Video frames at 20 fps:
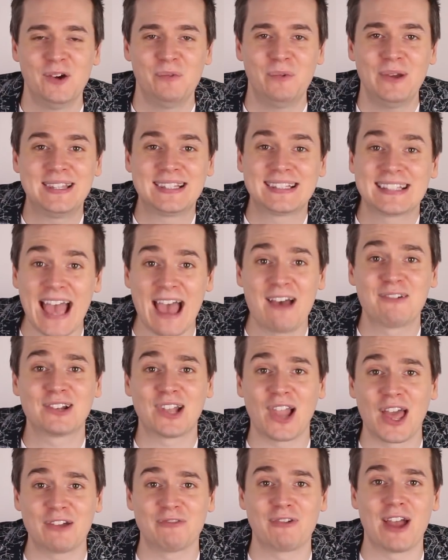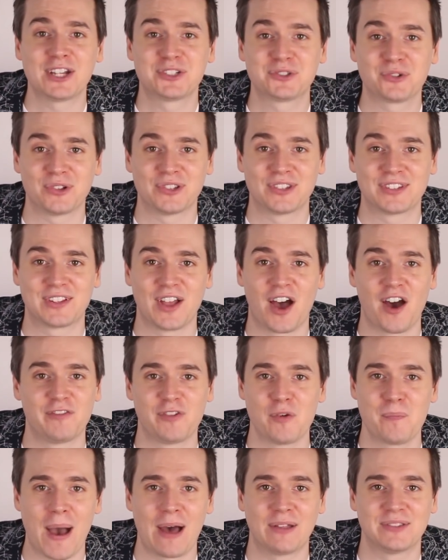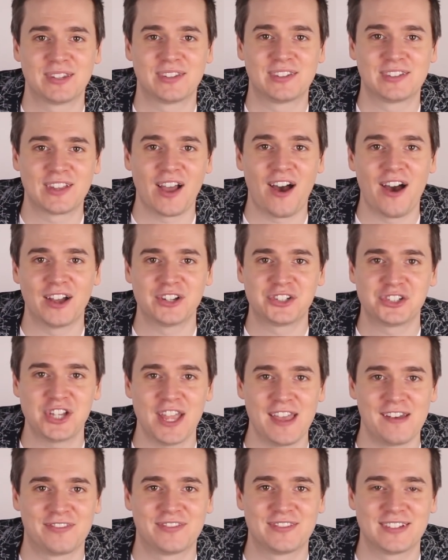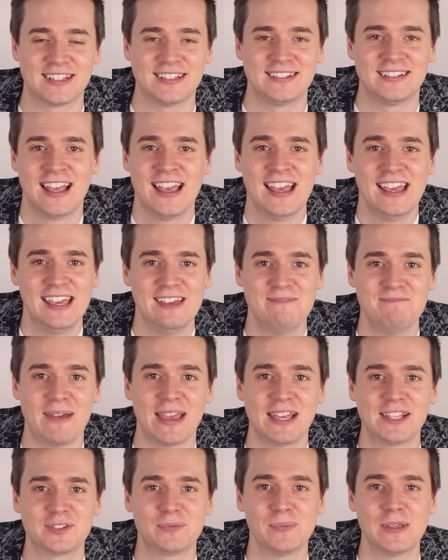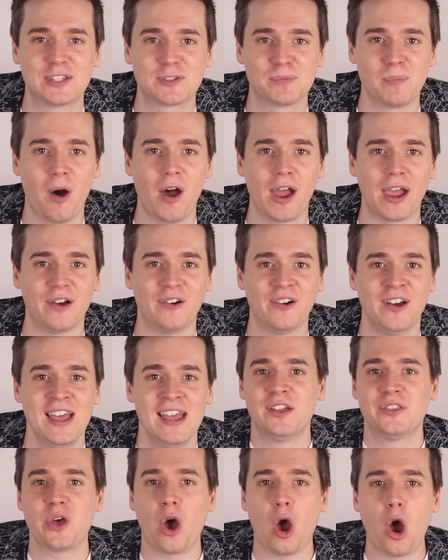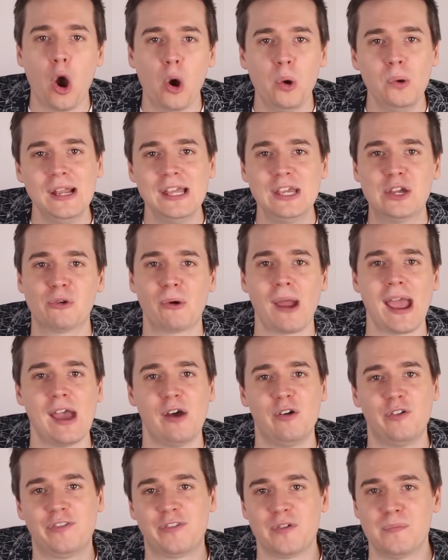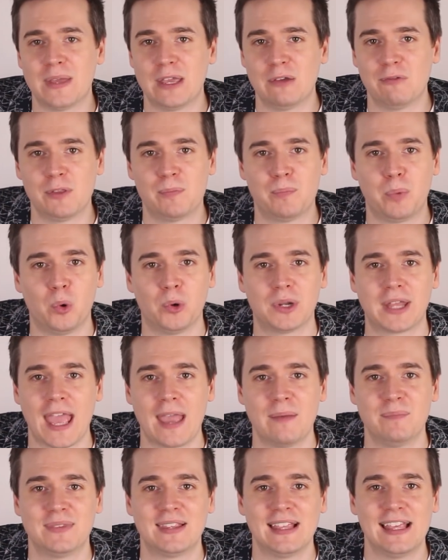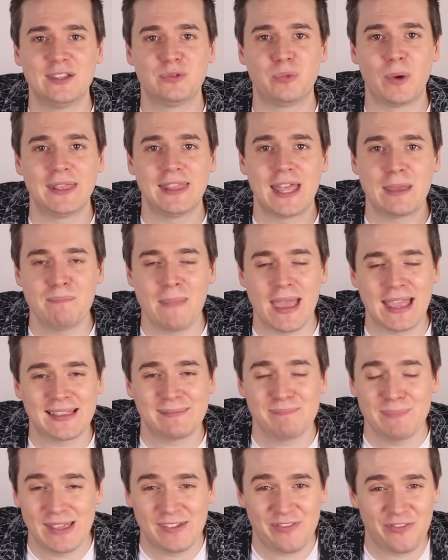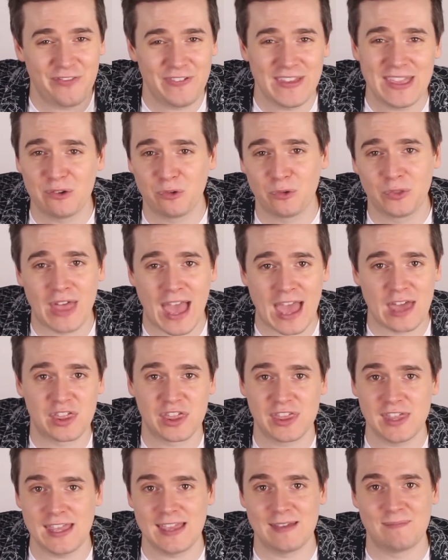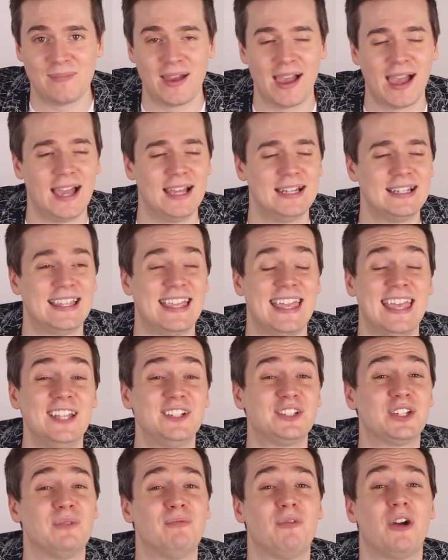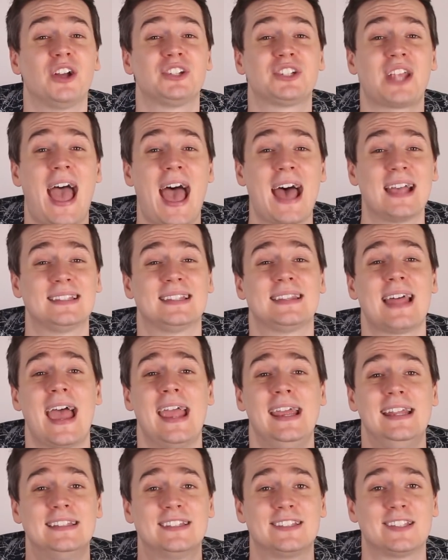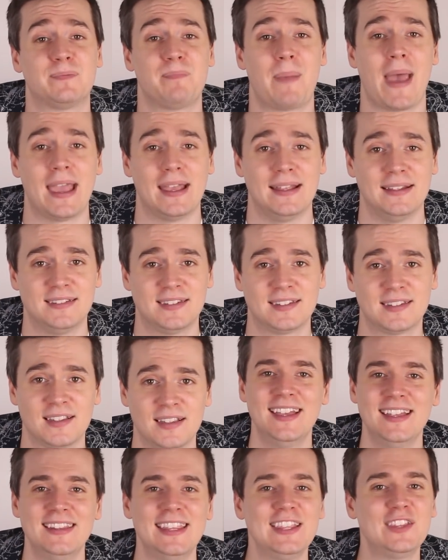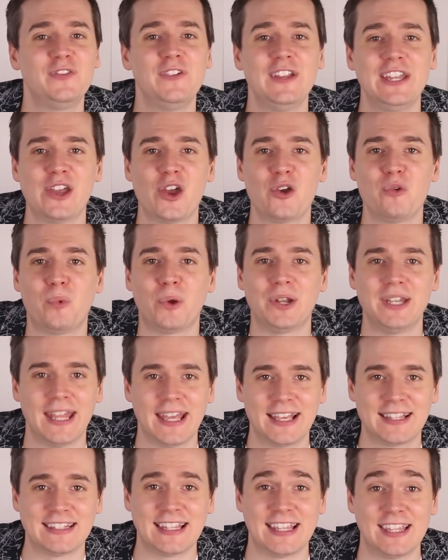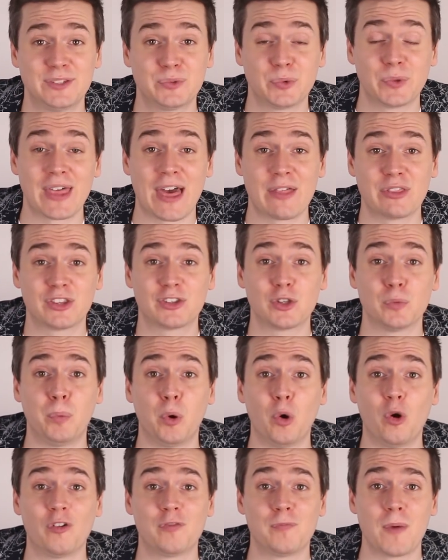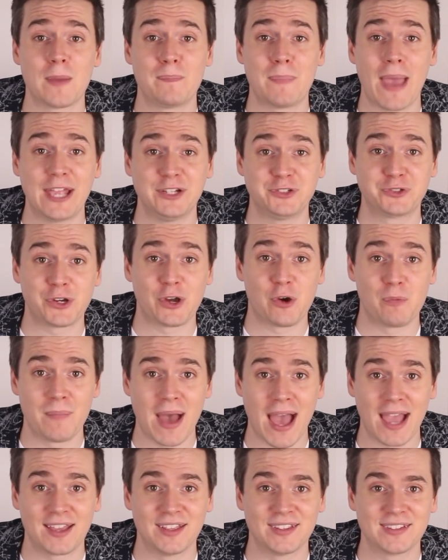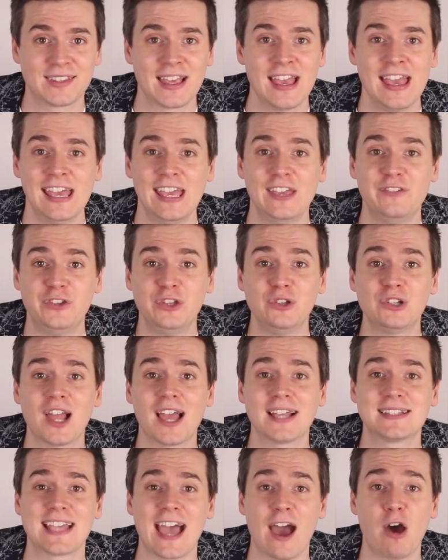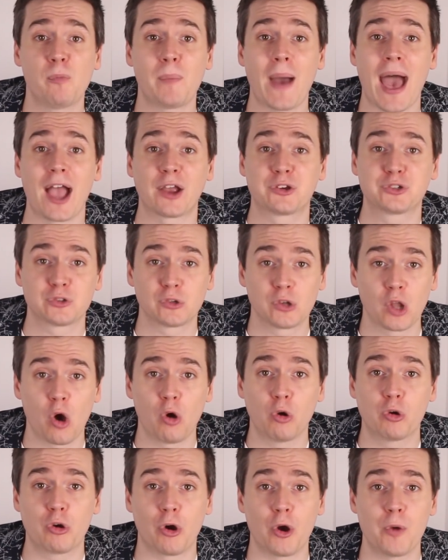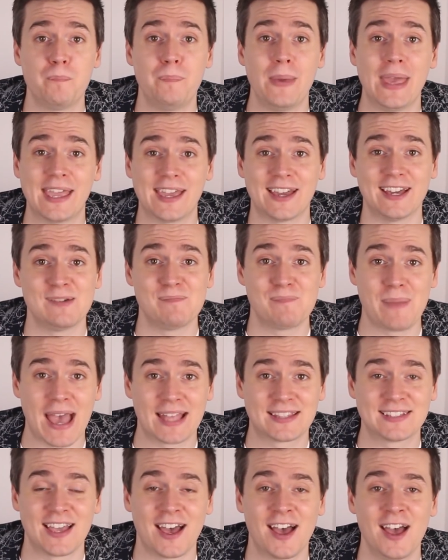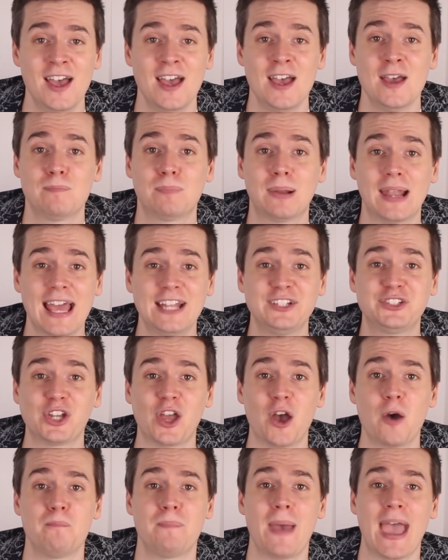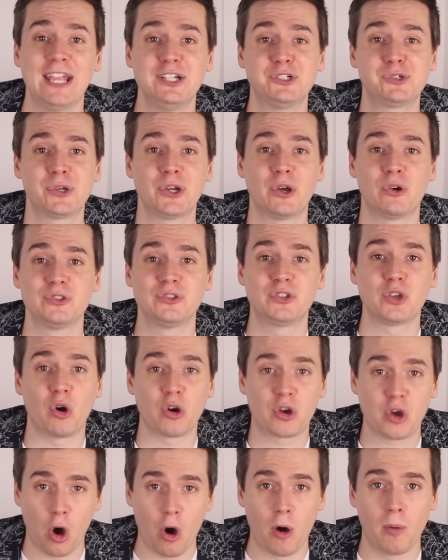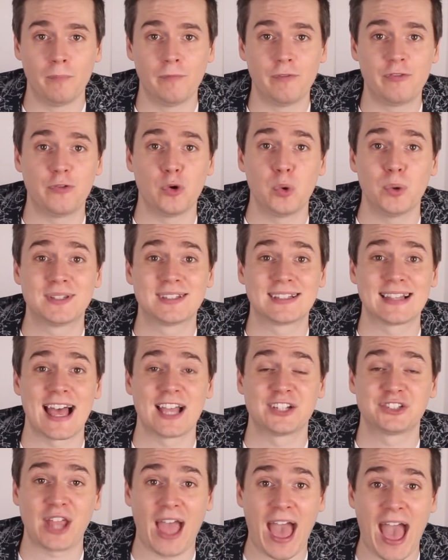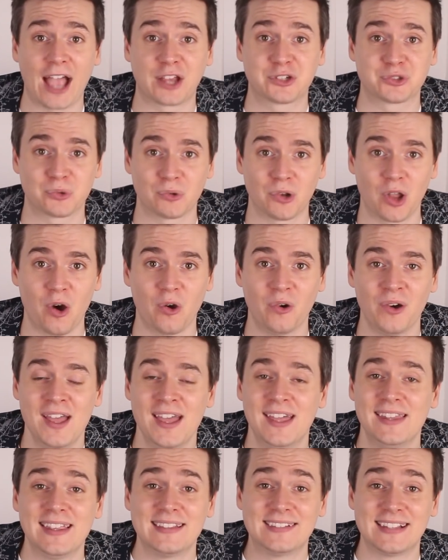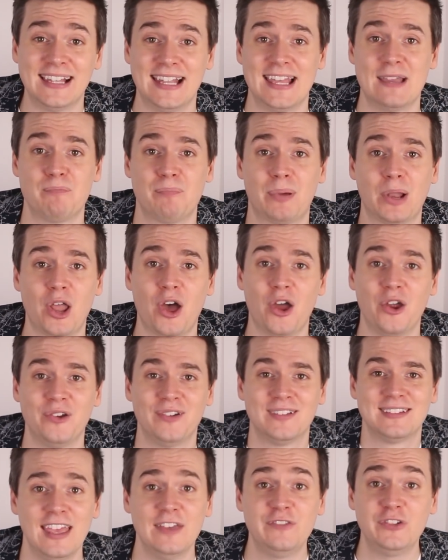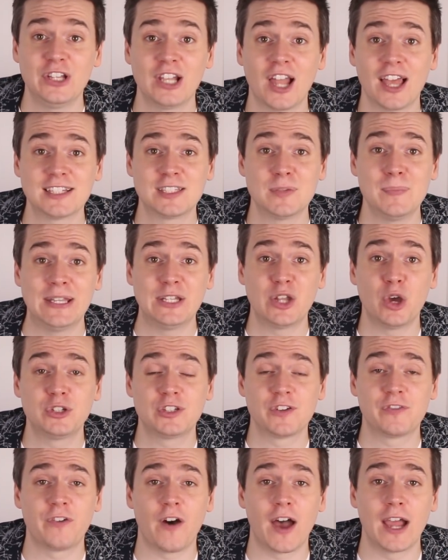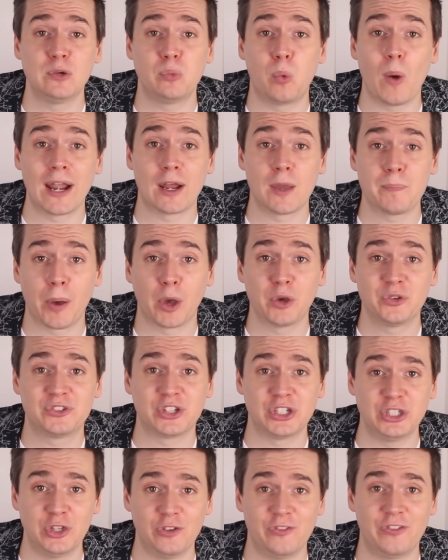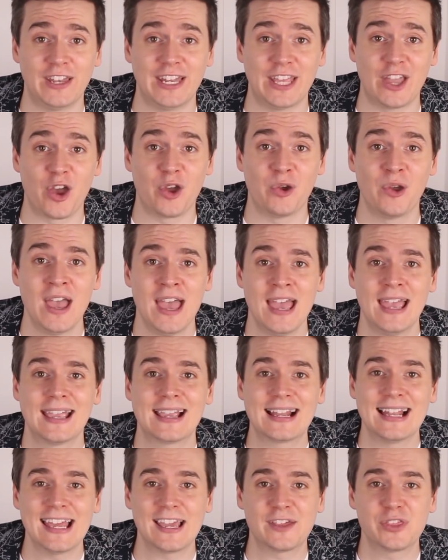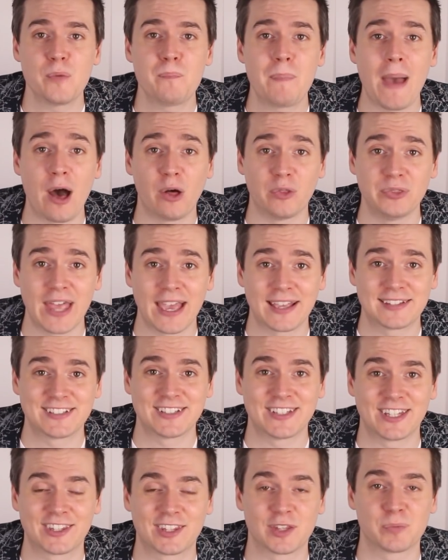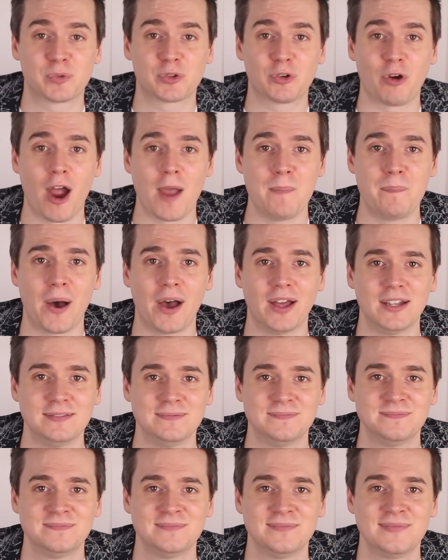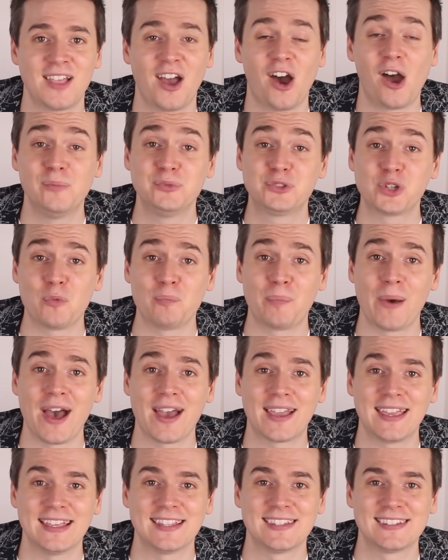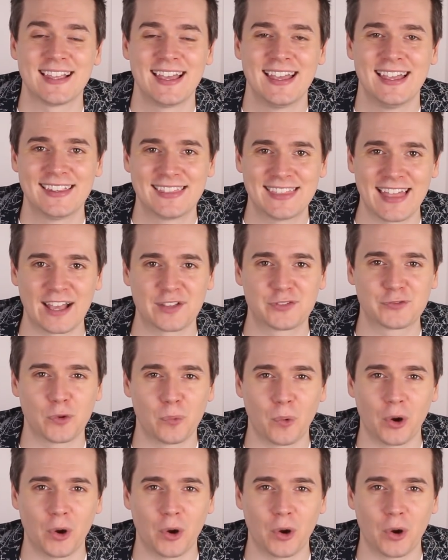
We sound like restaurant staff about to start a shift, and it makes me smile. The holy grail for me with board games is when they make me feel their theme, and Kitchen Rush has that in spades. This video wouldn't exist without the support of my Patreon backers. If you'd like to help Actualol grow bigger and better, pledge at patreon.com/Actualol. There's a link below. If you'd like to be notified when I post a new video, click the bell next to the subscribe button. I'm Jon Purkis, thanks for